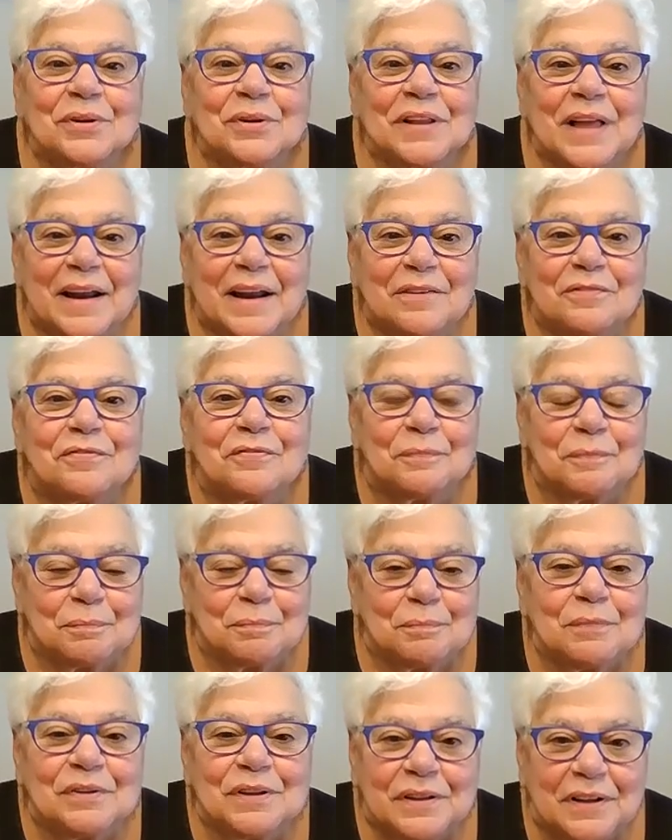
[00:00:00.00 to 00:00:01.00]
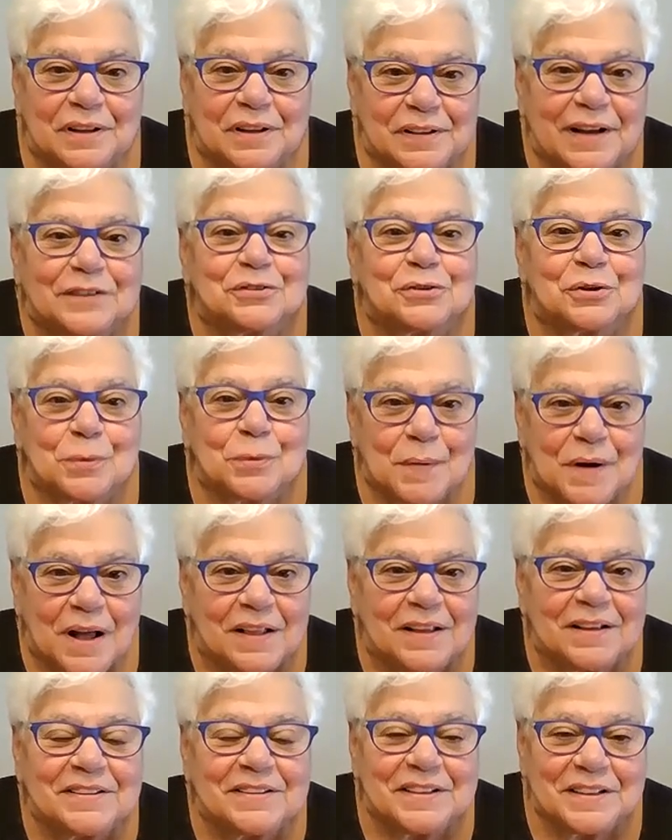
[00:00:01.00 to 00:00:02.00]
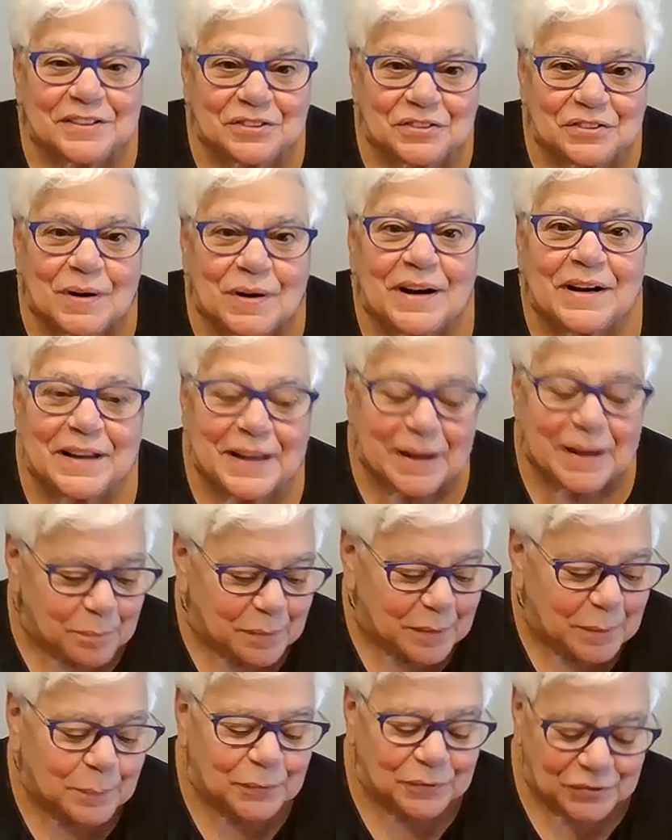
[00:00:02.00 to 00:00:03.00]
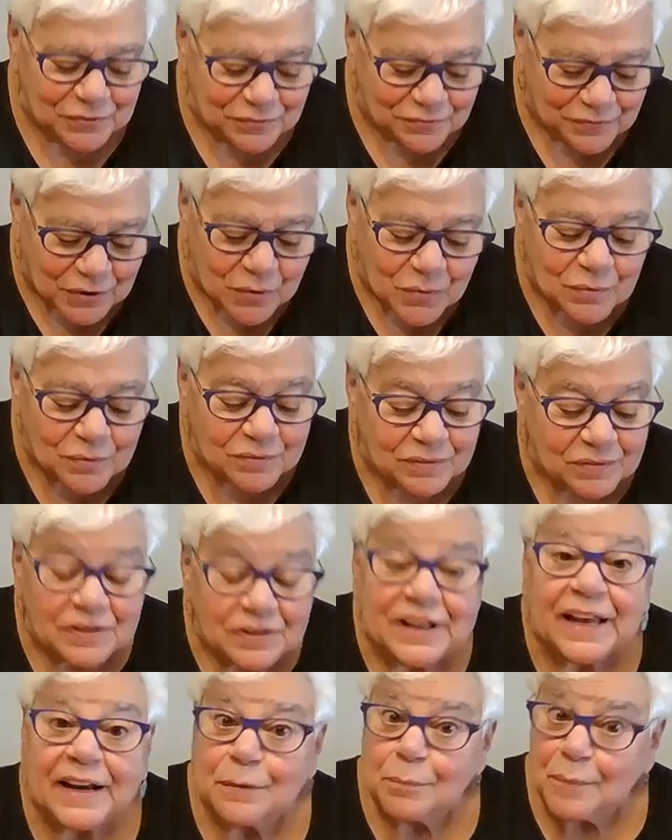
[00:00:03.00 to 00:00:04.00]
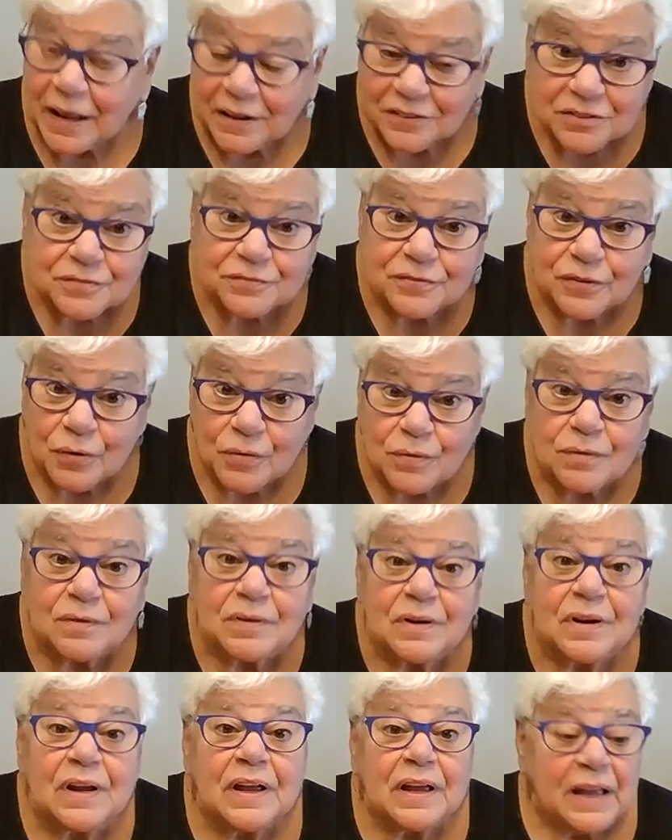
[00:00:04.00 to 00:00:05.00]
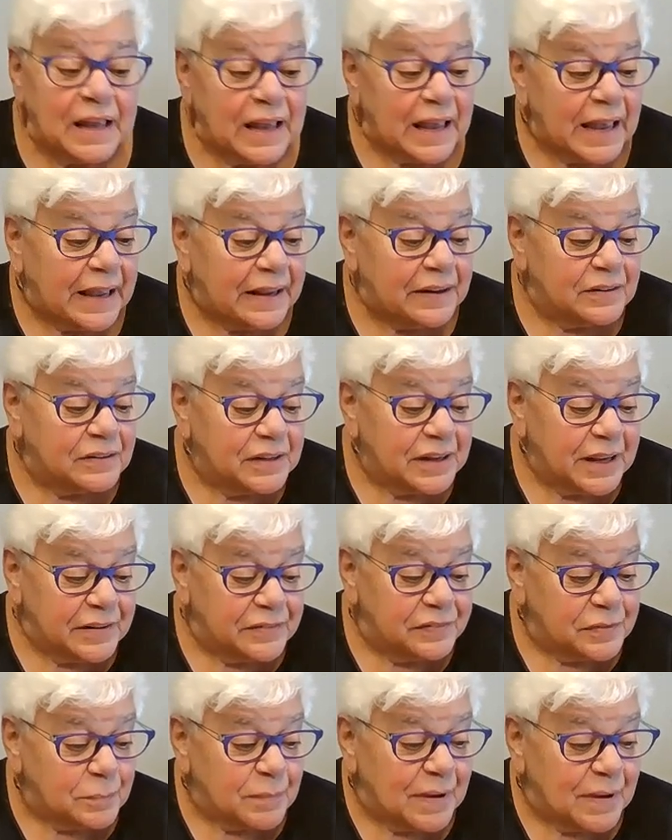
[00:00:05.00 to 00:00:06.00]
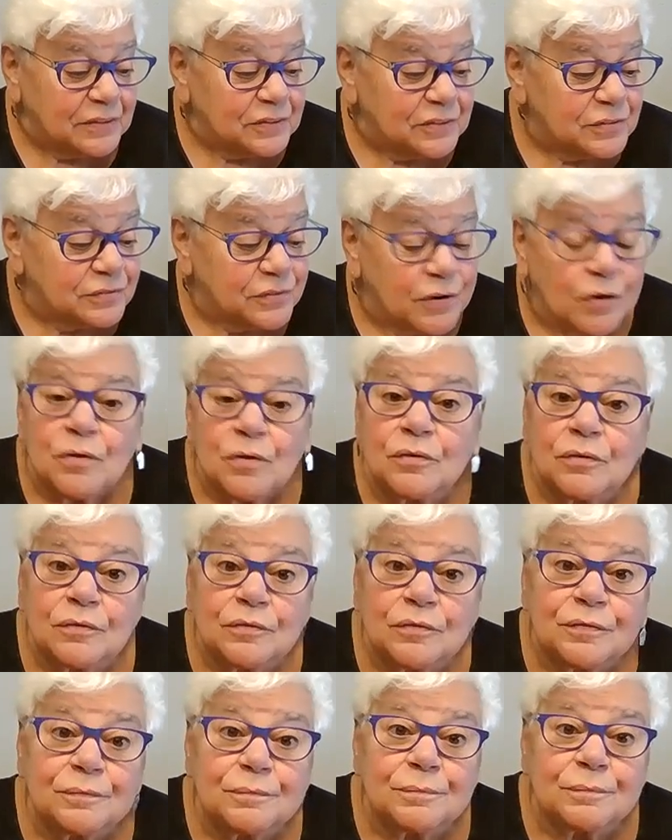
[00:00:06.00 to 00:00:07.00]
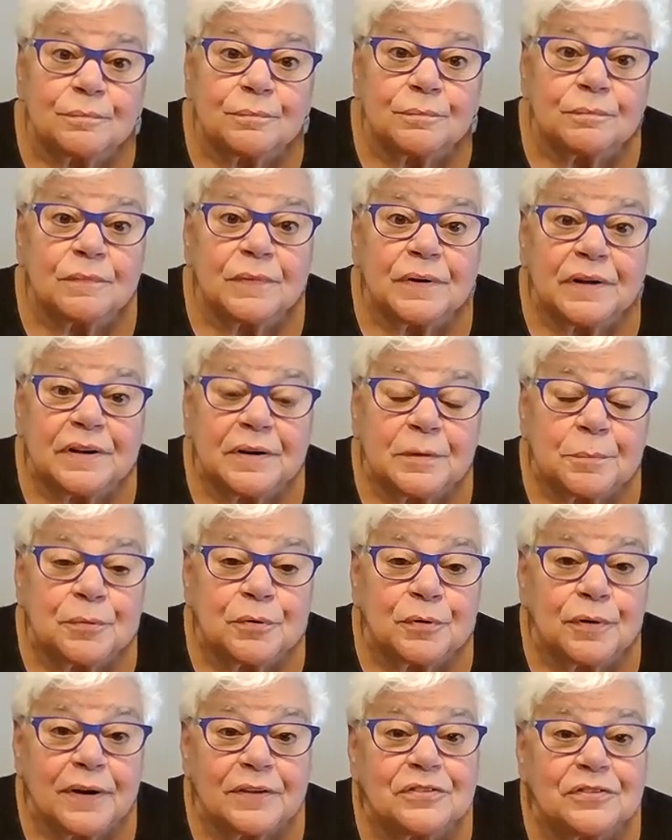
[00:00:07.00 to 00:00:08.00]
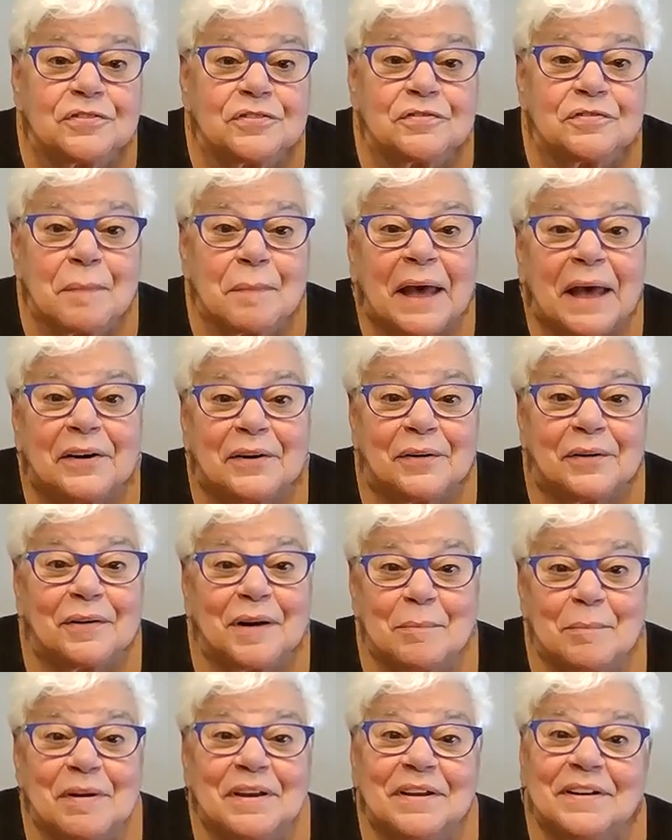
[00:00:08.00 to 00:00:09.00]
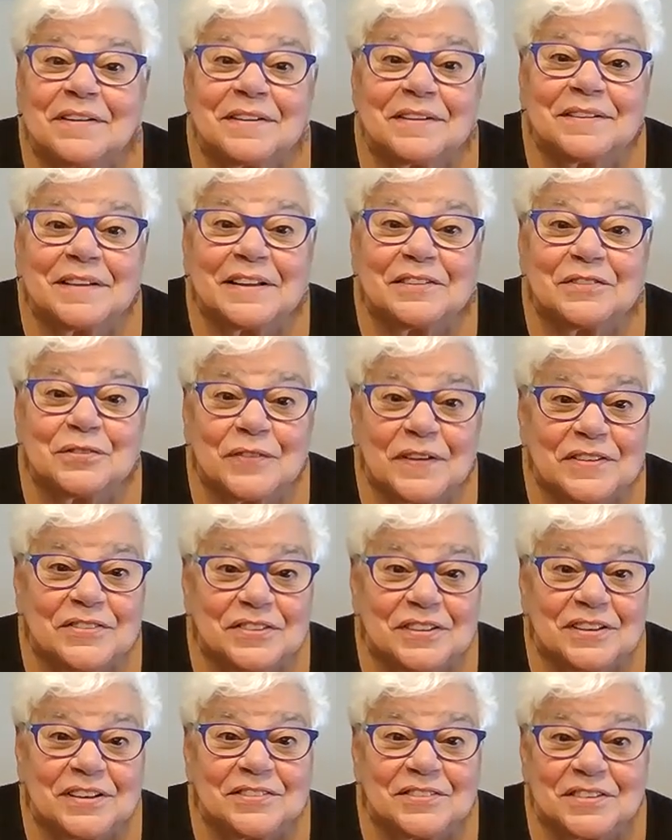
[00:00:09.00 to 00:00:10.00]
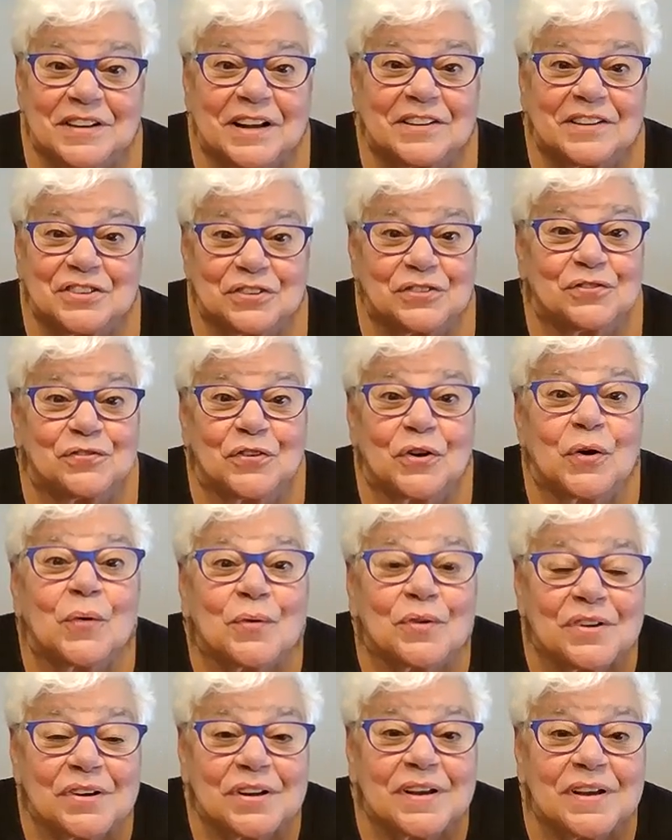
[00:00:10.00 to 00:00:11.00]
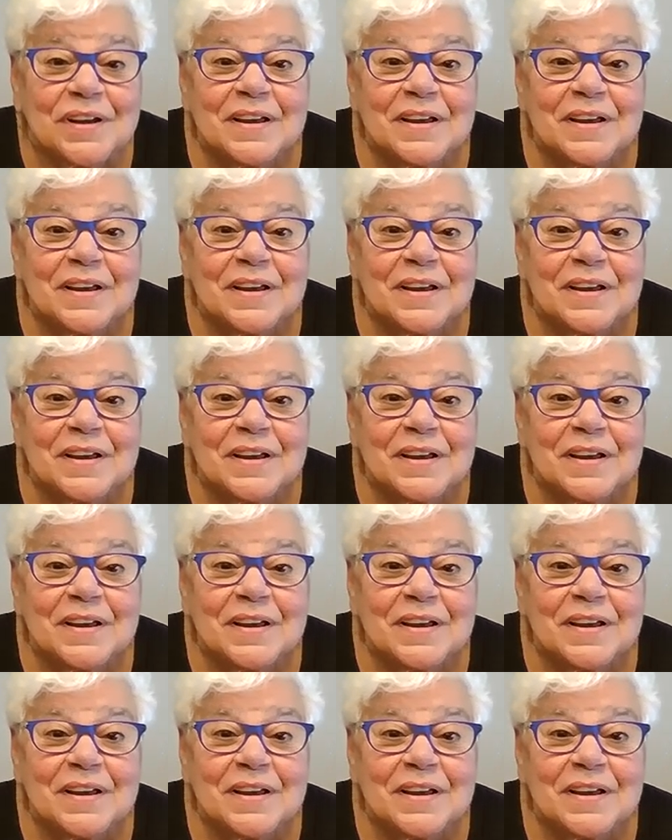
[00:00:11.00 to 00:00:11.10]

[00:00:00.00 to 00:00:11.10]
do a lot of electoral politics trying to get people to vote, get them out to vote and get them out to vote in a progressive manner. I mean, let's face it, it's not just vote.